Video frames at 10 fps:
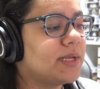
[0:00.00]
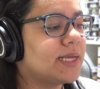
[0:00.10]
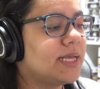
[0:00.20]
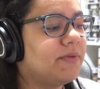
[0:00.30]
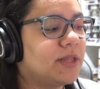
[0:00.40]

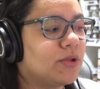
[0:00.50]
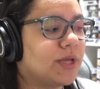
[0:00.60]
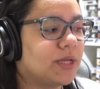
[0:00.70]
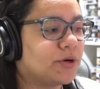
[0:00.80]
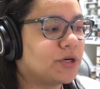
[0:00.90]
even though
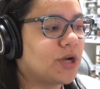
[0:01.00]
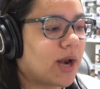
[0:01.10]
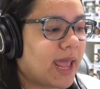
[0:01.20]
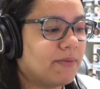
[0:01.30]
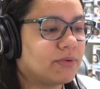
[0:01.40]
they're
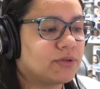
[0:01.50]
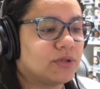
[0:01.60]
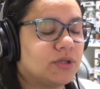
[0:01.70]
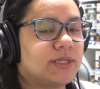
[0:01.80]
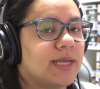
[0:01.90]
not able to
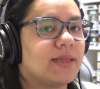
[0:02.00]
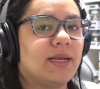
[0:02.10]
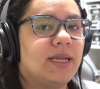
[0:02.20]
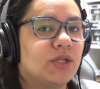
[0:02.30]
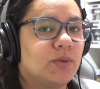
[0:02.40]
use it, they
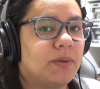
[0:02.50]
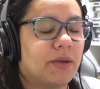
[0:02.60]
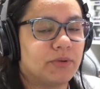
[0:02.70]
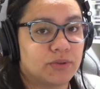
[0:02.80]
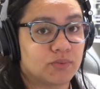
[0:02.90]
need to be
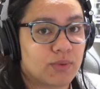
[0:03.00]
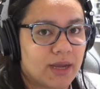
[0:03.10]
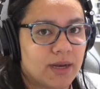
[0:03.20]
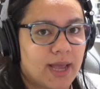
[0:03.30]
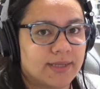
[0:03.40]
able to
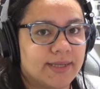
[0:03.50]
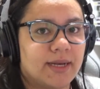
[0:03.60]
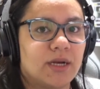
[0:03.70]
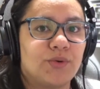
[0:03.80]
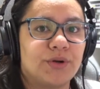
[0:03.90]
recognize it
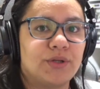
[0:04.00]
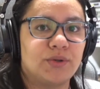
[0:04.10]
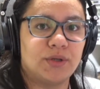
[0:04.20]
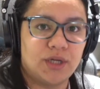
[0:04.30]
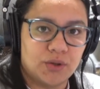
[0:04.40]
in order to
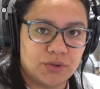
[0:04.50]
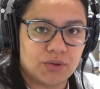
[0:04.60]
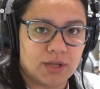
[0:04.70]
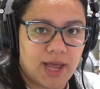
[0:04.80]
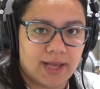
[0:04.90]

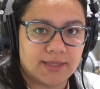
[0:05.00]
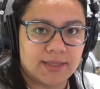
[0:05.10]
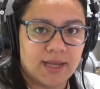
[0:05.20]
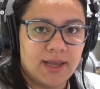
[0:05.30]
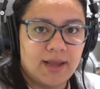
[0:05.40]

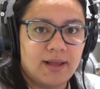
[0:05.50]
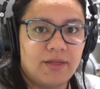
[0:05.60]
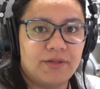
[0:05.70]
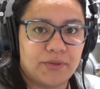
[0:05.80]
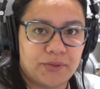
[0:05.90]
neutralize
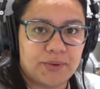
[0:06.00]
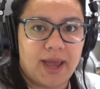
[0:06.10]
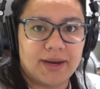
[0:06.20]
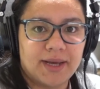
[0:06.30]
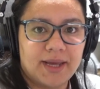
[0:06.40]
the
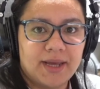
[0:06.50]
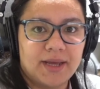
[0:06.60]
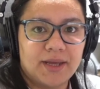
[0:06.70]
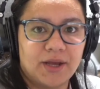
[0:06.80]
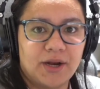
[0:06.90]
threat,
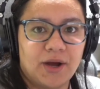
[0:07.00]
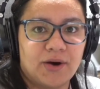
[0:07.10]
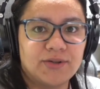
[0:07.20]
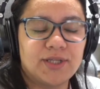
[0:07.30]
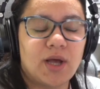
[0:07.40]
you
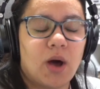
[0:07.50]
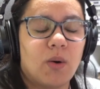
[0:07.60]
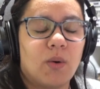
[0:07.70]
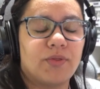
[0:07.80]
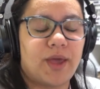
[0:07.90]
know?
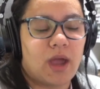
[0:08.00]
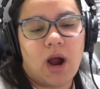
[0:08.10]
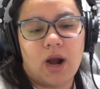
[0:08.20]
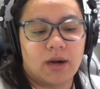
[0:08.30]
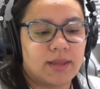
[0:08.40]
So they
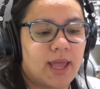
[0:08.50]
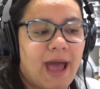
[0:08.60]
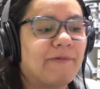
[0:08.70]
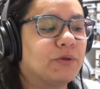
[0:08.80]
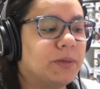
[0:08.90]

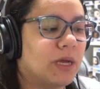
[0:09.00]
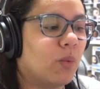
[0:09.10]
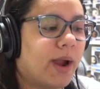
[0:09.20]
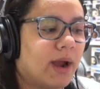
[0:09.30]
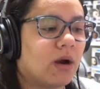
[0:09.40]
have to be
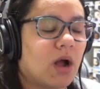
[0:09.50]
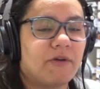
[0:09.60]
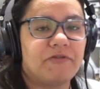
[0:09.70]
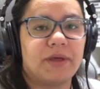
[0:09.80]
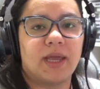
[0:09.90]
aware
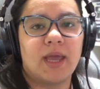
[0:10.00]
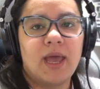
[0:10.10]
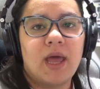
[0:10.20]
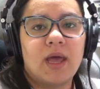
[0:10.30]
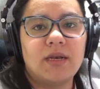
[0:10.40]
of the
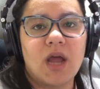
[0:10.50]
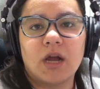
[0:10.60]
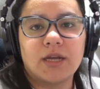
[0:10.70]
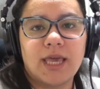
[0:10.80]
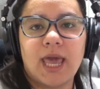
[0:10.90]

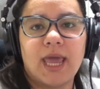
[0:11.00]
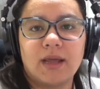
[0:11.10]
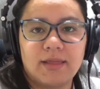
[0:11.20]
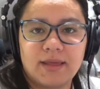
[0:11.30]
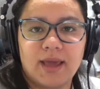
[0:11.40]

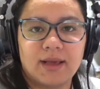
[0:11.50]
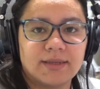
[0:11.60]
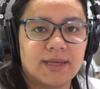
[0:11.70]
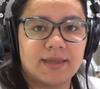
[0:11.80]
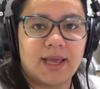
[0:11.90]
non-canon
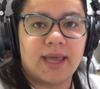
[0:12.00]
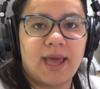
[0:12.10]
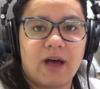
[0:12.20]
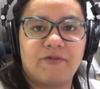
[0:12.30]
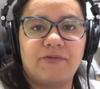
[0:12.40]
things that they
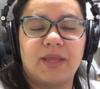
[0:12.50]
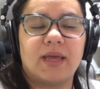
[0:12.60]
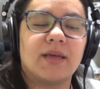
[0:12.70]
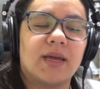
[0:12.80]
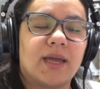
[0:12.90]
have,
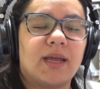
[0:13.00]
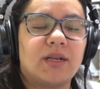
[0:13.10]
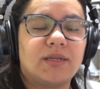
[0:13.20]
that they